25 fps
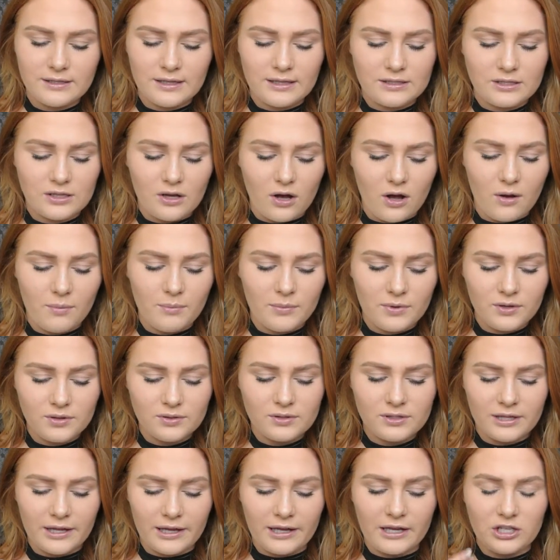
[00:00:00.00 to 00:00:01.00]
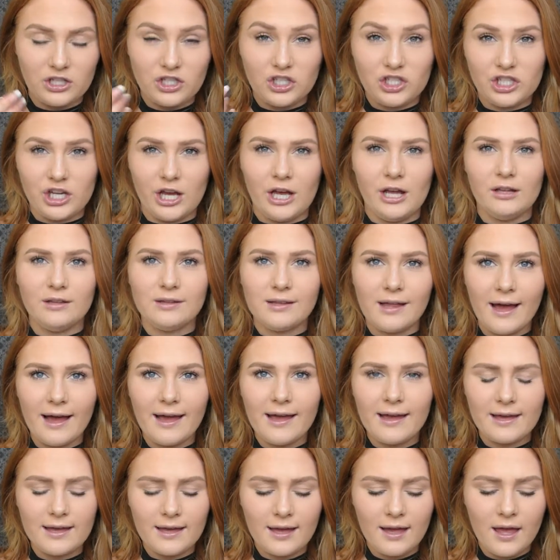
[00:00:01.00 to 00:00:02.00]
It's almost like
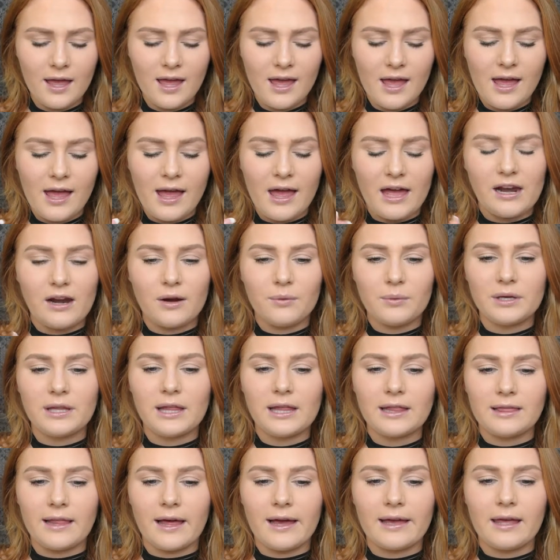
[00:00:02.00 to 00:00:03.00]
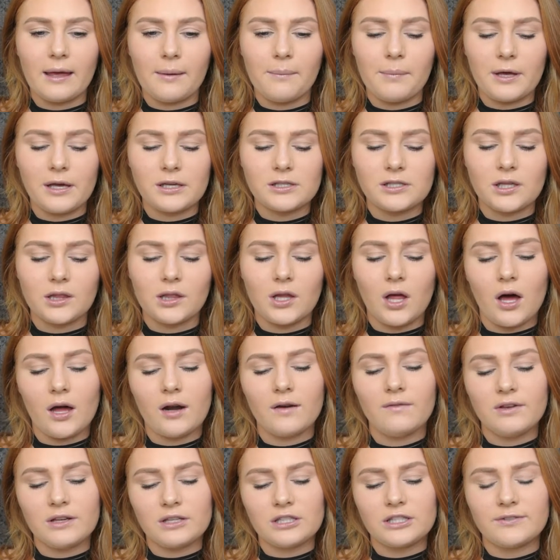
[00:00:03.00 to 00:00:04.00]
gel-like, and I really like it because a lot
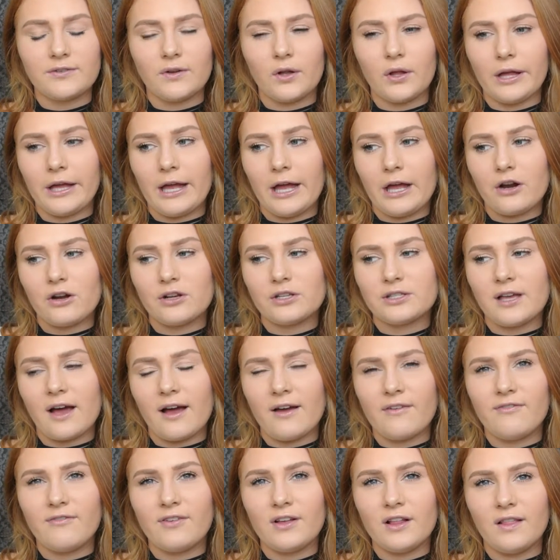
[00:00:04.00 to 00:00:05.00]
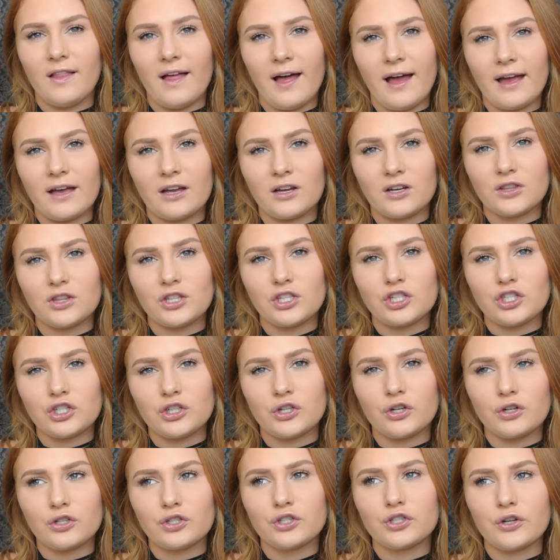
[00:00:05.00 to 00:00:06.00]
of exfoliators, I feel like the
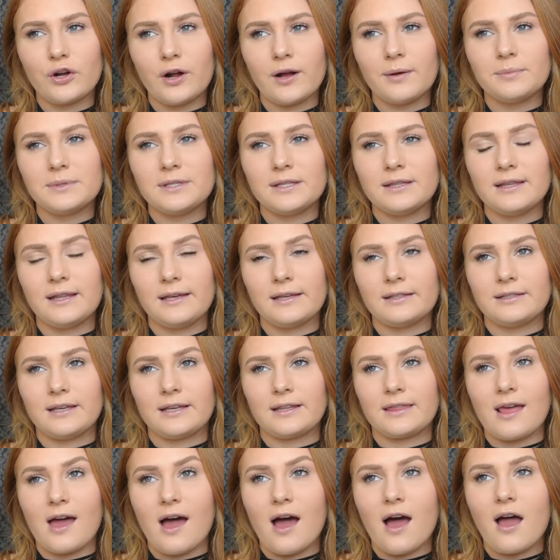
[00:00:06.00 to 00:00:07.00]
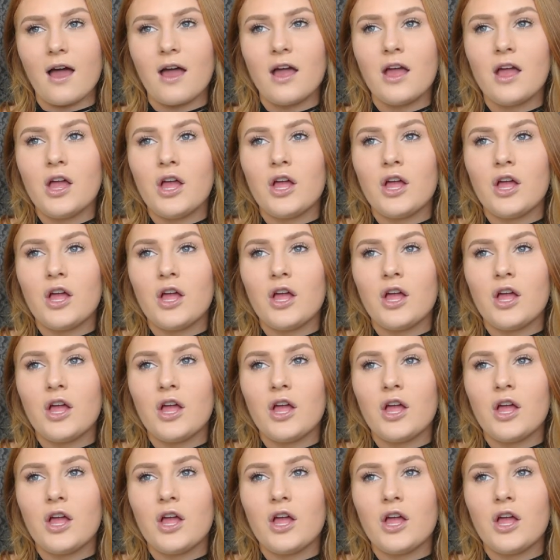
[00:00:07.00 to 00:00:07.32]
sugar scrubs and things like that,